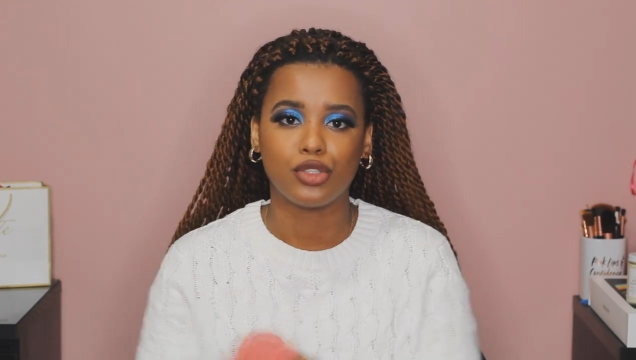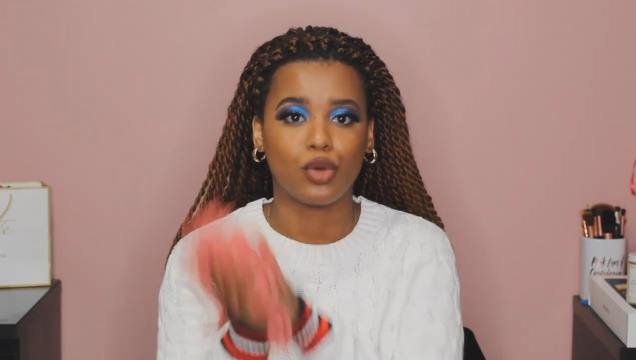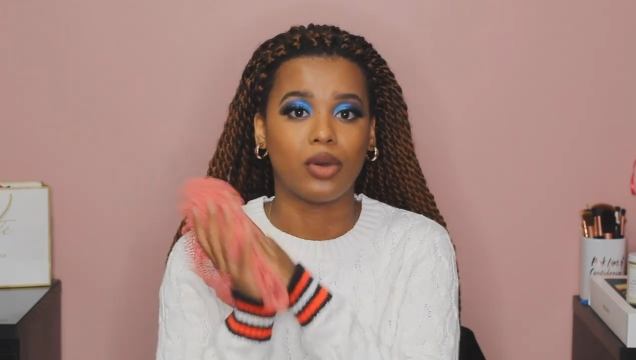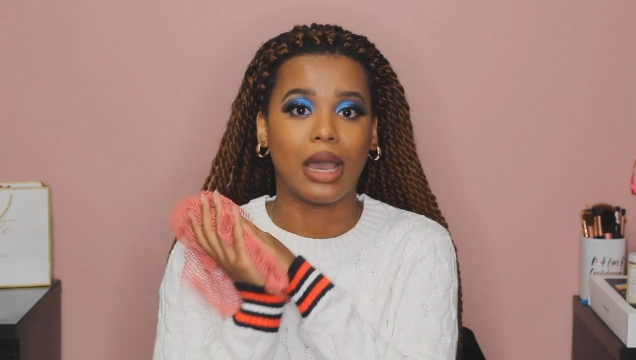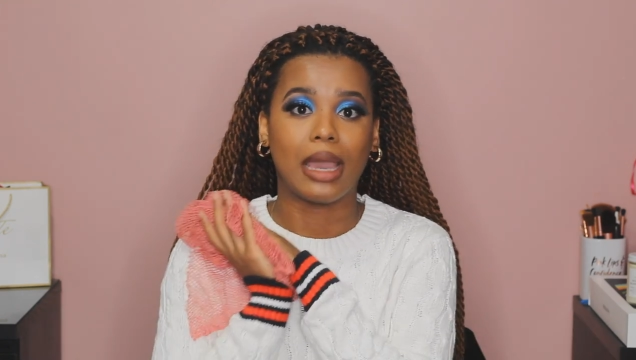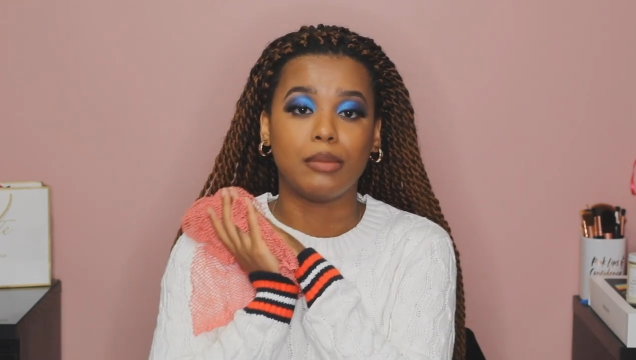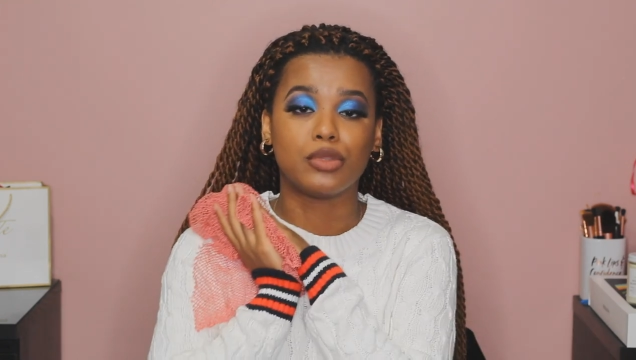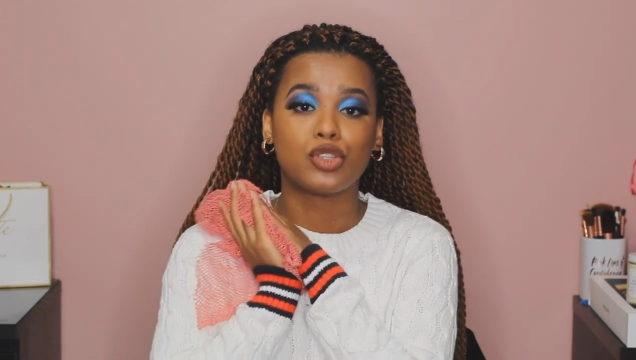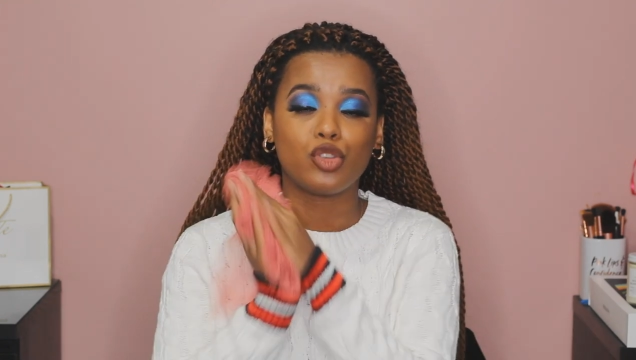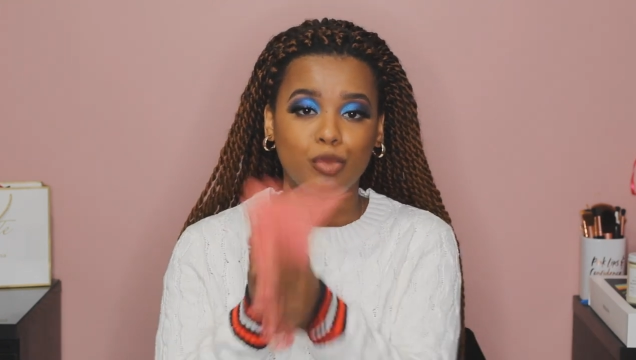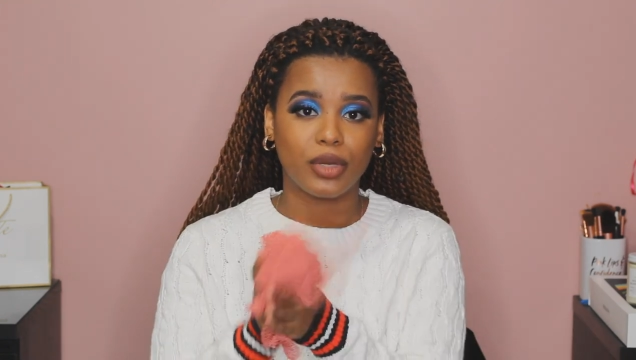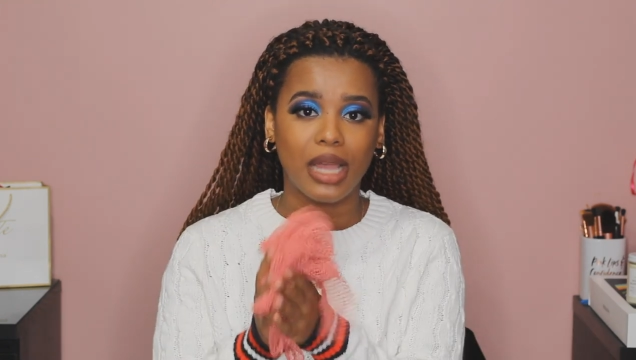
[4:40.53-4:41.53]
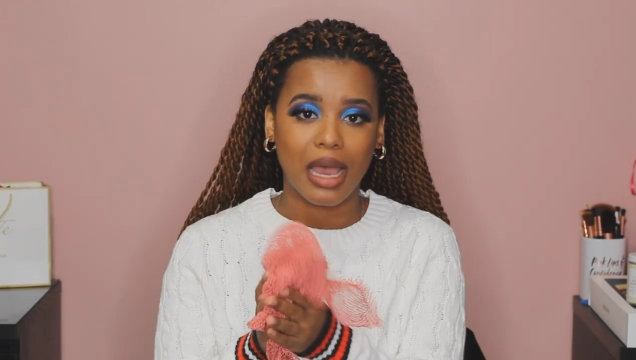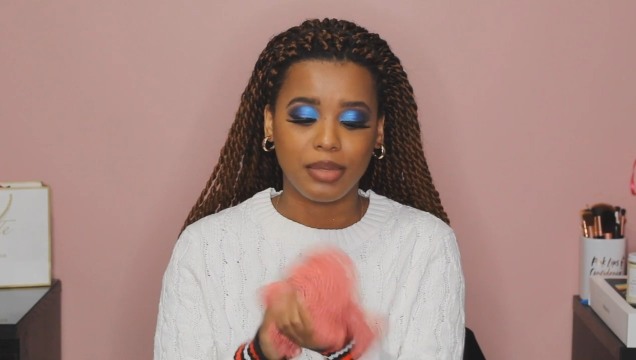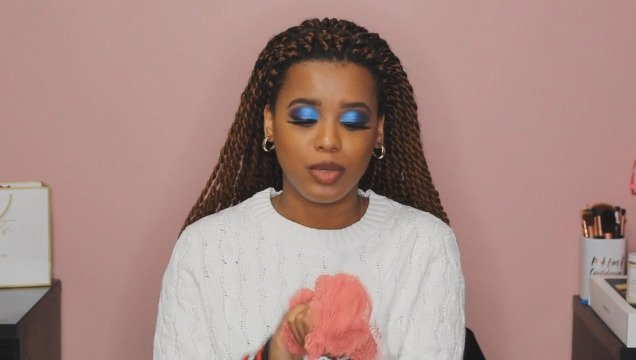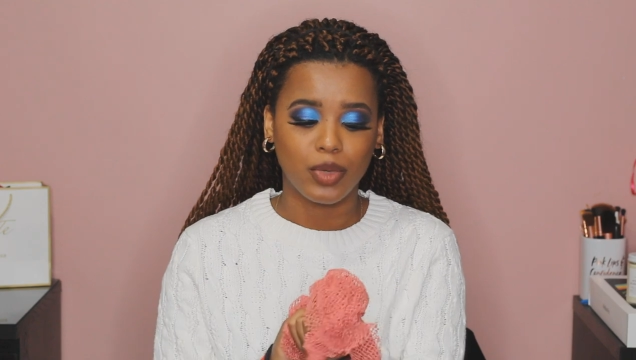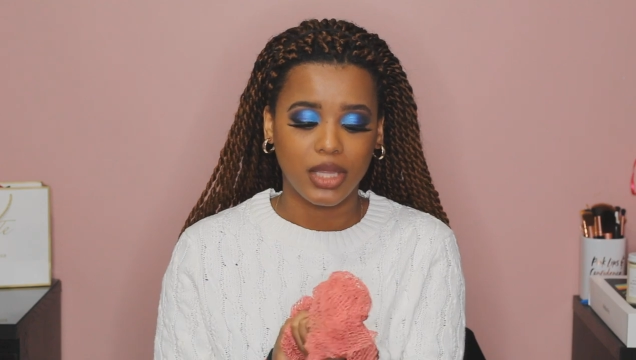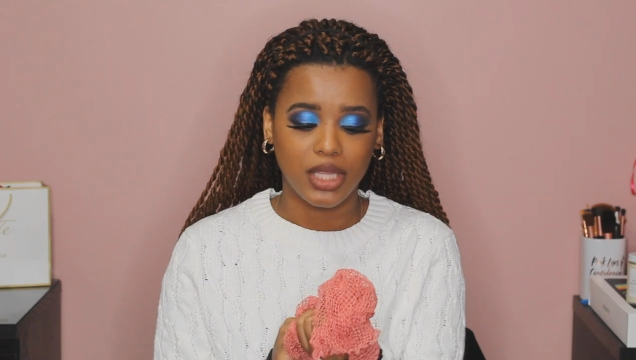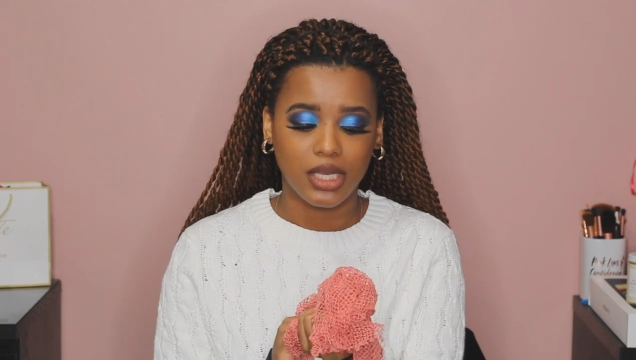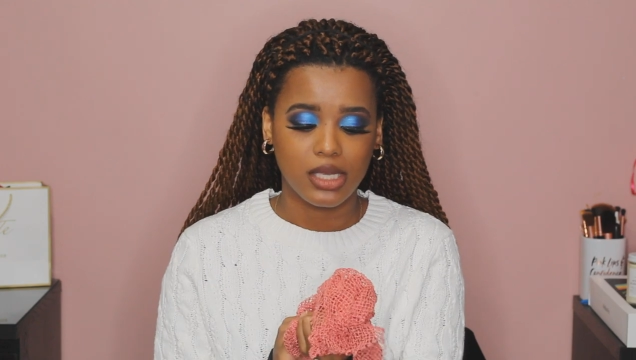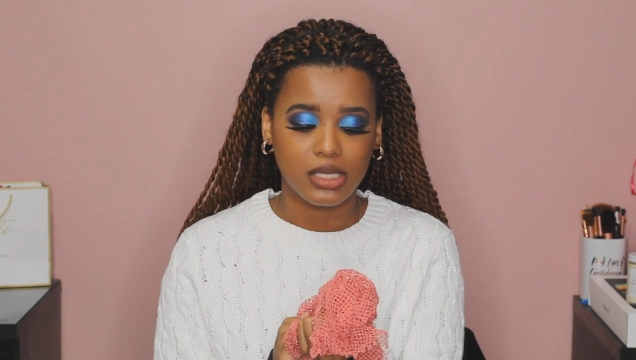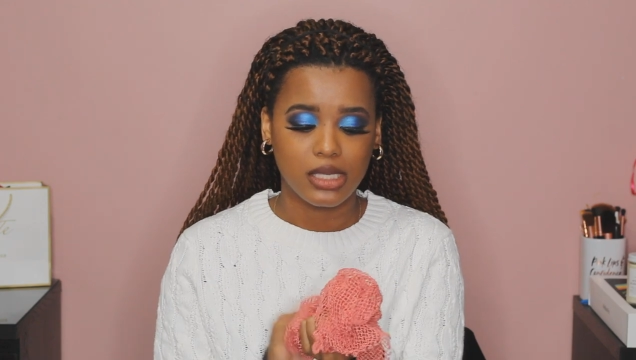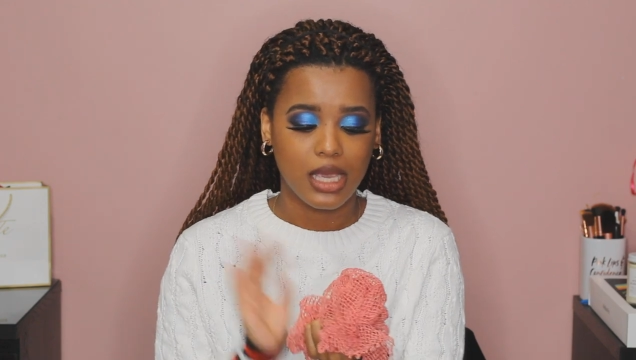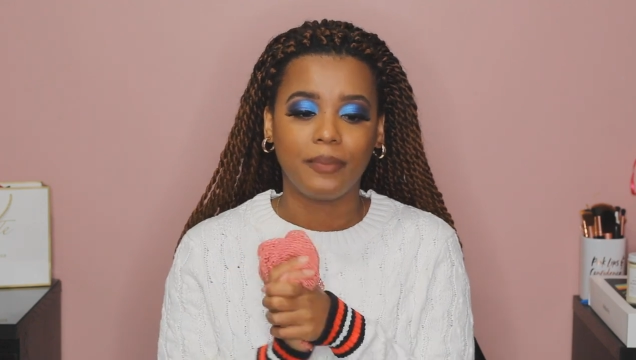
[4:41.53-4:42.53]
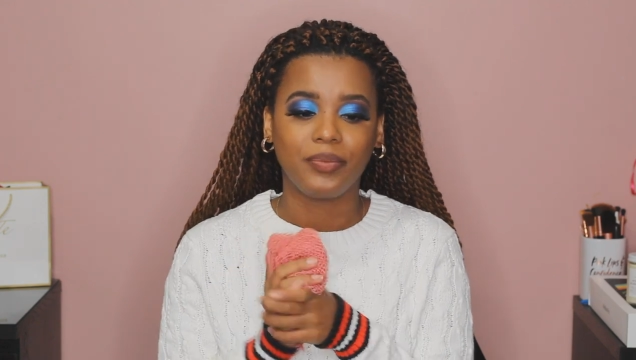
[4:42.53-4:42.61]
So I'm super happy with this.